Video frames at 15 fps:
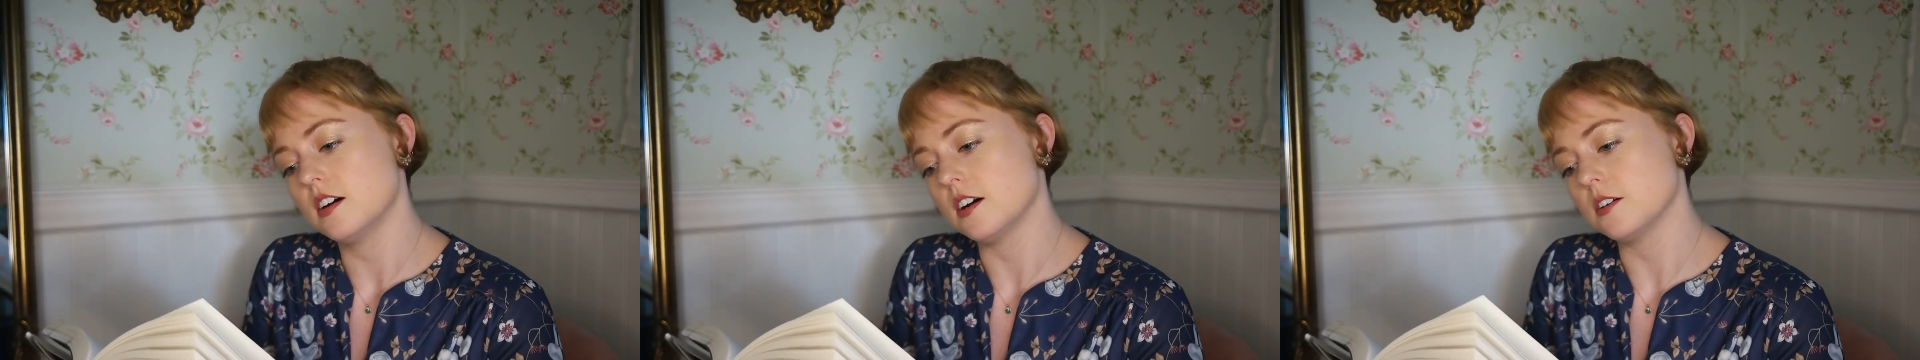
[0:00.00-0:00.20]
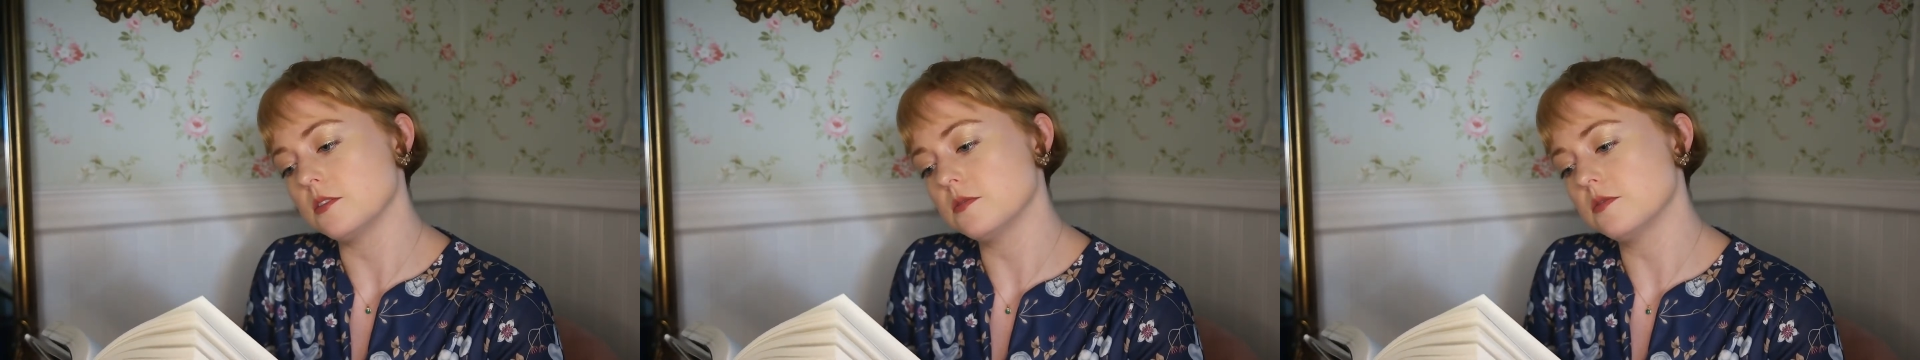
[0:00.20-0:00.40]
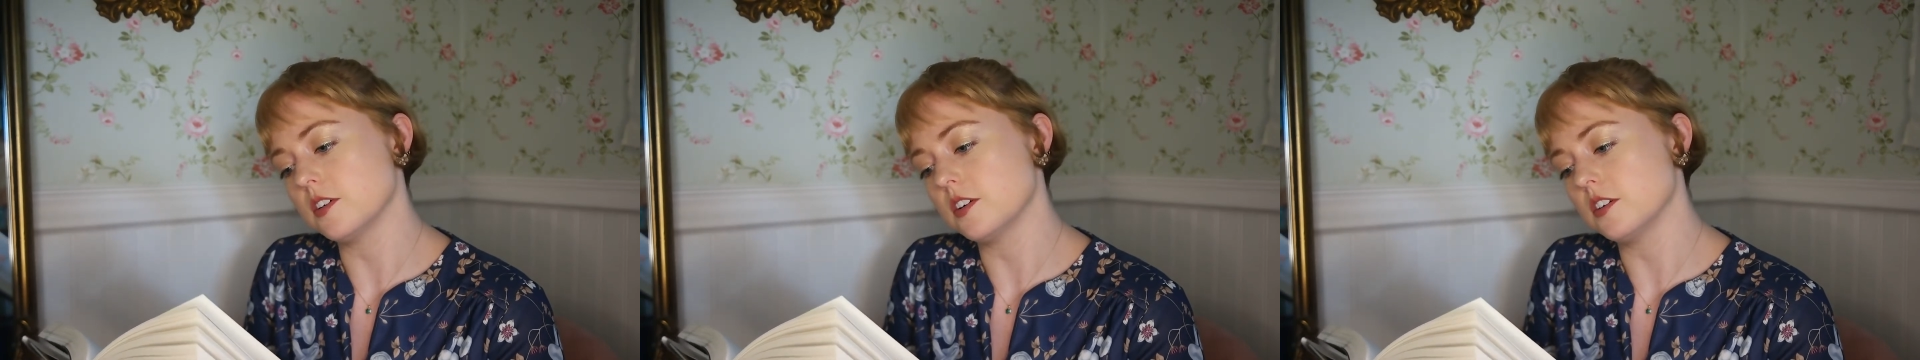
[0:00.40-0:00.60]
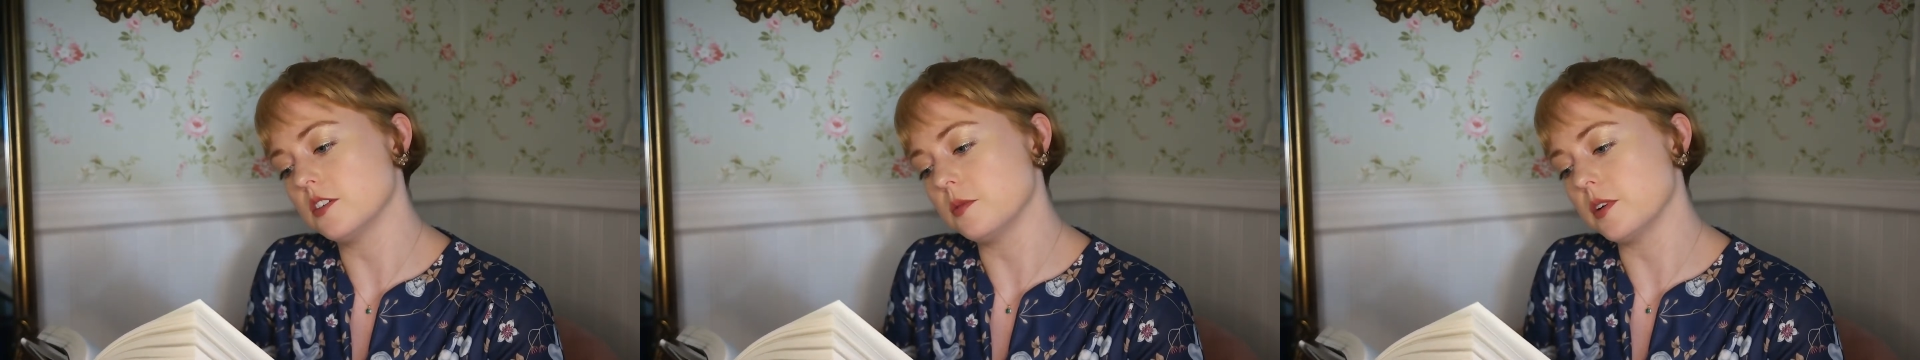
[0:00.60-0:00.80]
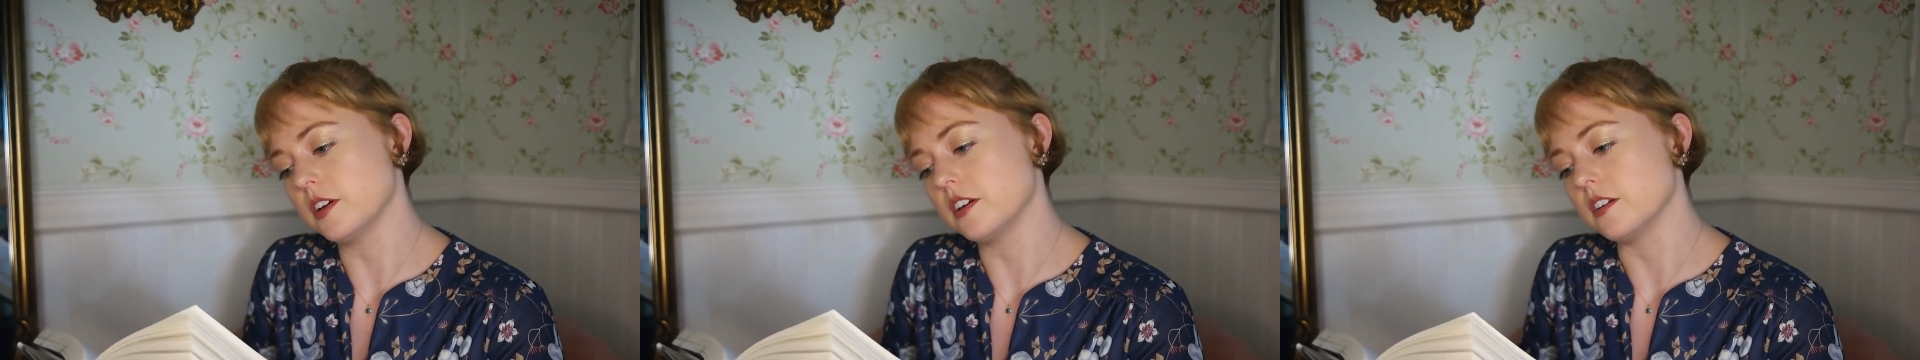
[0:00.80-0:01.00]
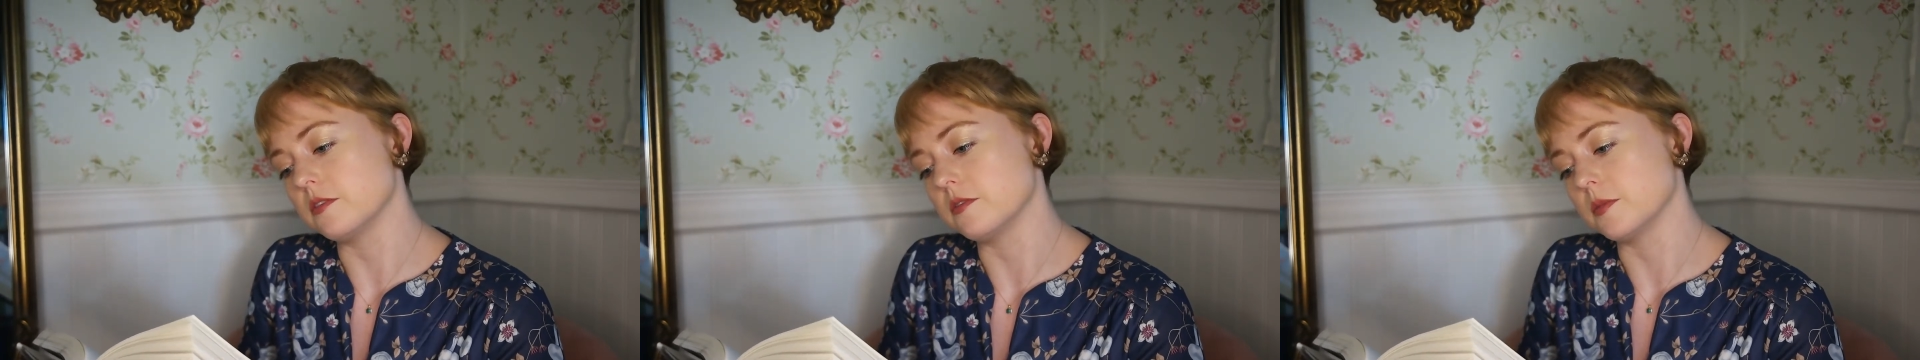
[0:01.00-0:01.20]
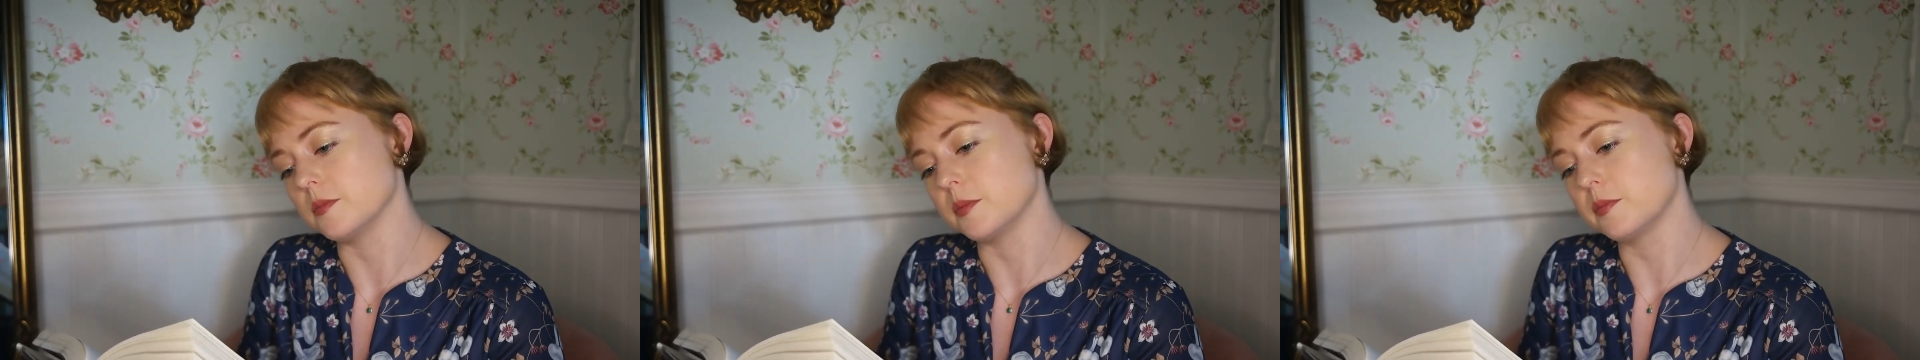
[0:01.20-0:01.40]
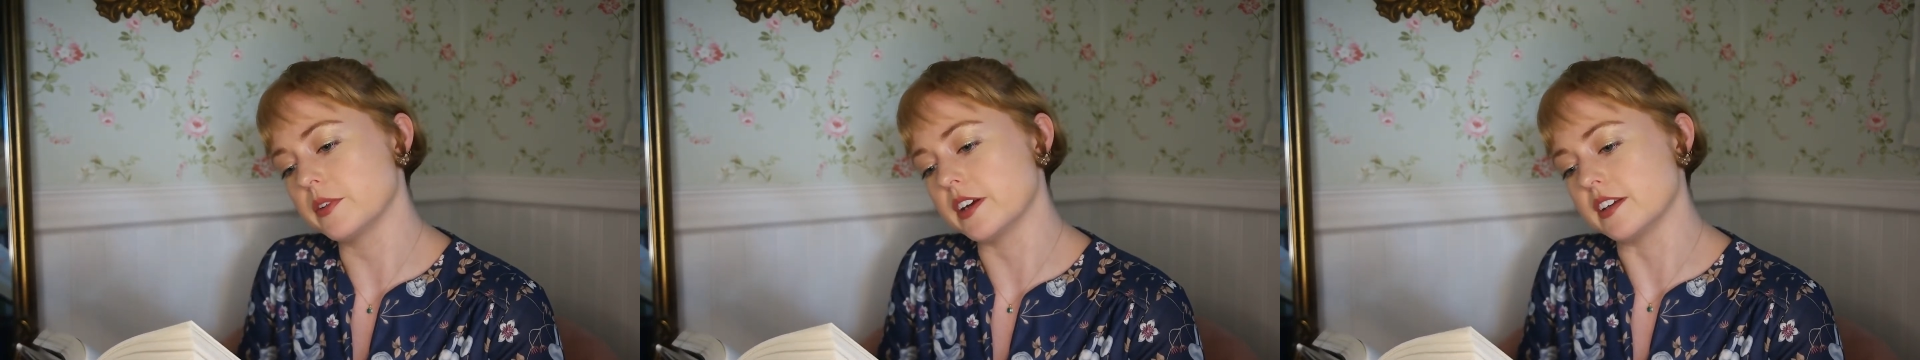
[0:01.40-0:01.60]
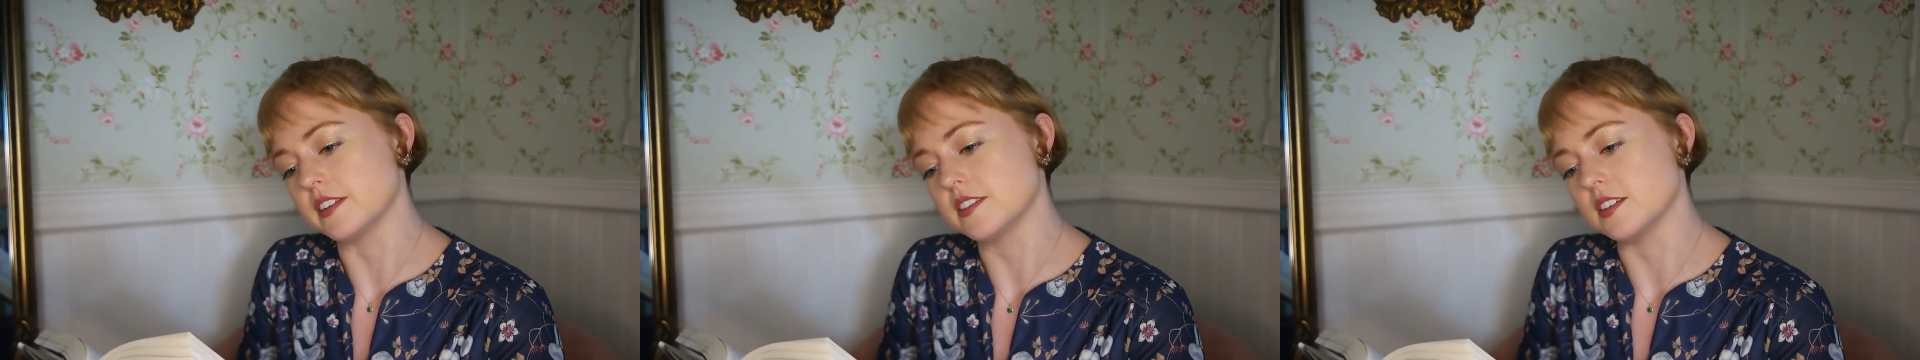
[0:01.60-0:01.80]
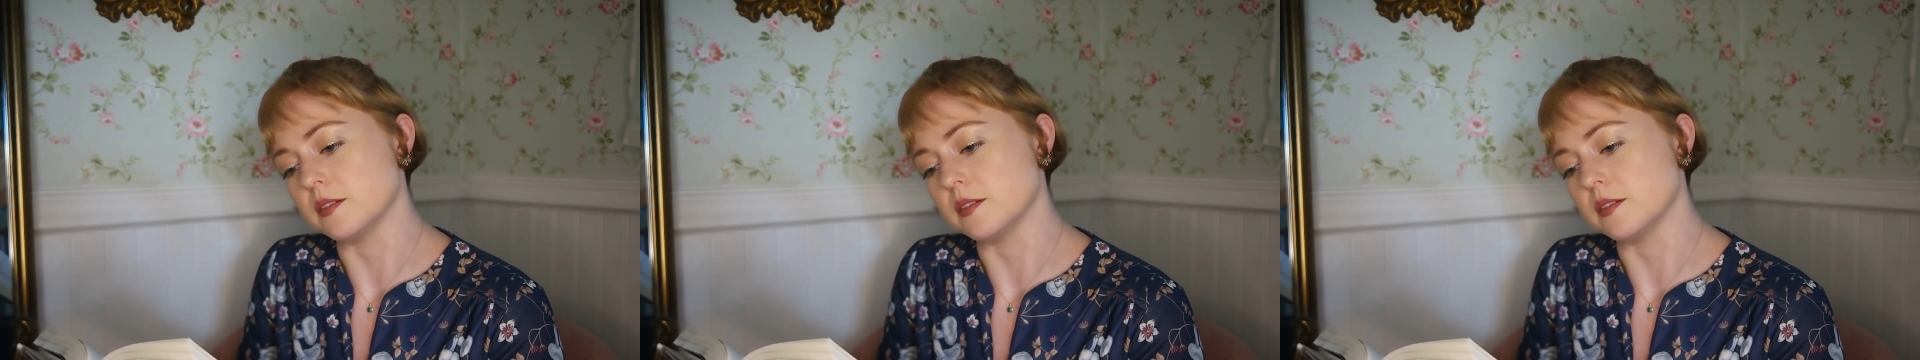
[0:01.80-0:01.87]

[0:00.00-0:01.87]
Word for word: how far away from the plants